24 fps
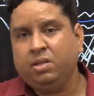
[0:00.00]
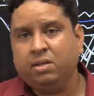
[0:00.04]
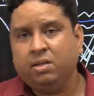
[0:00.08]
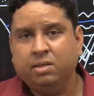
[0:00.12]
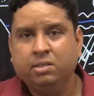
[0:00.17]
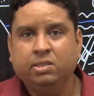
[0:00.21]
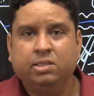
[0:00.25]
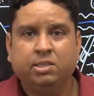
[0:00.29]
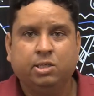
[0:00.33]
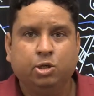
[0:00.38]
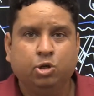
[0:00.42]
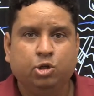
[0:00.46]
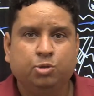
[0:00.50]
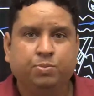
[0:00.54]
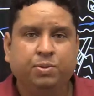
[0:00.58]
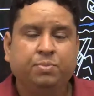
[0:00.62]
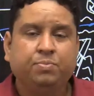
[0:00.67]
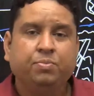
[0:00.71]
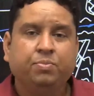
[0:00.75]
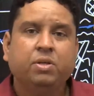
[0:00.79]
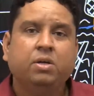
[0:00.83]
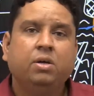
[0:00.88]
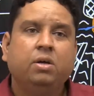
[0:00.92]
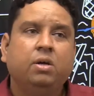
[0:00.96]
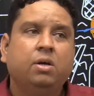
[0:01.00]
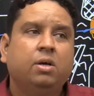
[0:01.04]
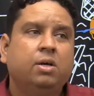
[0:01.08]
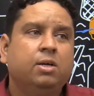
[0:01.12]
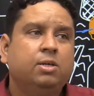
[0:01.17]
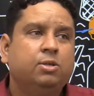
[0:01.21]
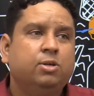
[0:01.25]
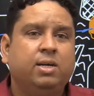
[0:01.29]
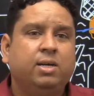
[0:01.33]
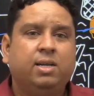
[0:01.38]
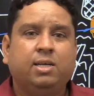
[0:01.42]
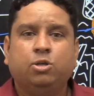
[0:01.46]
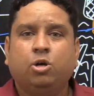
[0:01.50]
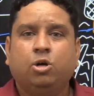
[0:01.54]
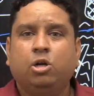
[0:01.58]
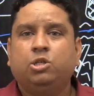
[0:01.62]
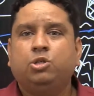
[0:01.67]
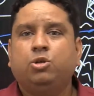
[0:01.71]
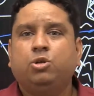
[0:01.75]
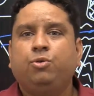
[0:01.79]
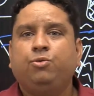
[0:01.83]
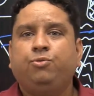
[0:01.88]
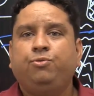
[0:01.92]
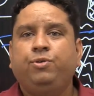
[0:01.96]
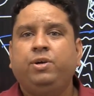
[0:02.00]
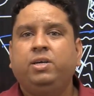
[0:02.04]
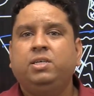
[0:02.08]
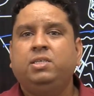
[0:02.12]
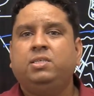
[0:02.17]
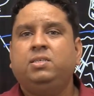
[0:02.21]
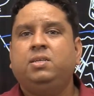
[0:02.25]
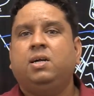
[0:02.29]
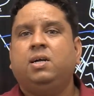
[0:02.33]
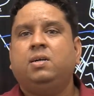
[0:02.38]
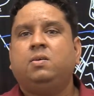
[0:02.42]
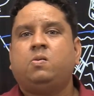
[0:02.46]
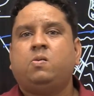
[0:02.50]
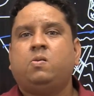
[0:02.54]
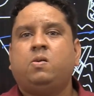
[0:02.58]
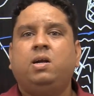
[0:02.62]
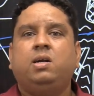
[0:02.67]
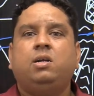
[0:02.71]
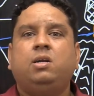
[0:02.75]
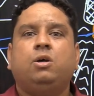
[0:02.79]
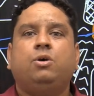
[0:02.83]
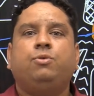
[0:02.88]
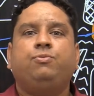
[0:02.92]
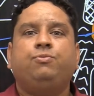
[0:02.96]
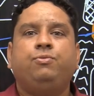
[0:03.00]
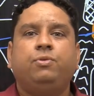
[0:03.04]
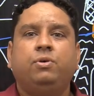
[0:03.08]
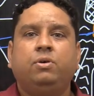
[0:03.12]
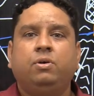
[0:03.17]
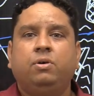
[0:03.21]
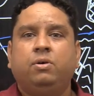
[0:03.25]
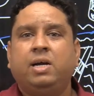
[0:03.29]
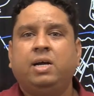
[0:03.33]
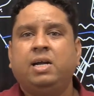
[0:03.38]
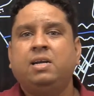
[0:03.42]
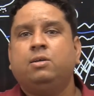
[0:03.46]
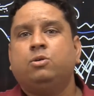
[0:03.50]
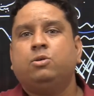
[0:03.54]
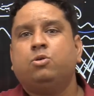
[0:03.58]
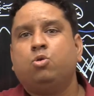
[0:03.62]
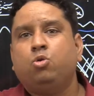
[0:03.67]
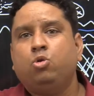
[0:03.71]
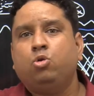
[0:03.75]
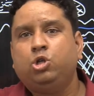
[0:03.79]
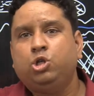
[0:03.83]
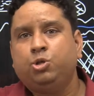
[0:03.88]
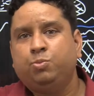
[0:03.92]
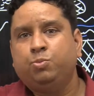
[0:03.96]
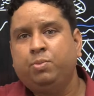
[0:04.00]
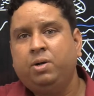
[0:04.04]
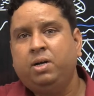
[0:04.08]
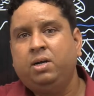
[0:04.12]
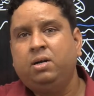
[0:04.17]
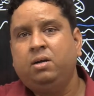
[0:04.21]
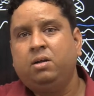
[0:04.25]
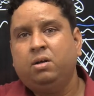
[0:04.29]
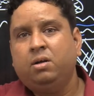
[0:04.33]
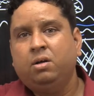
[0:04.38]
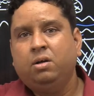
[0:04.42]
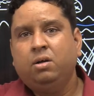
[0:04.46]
excuse me, so it has also faced the threat of encroachment,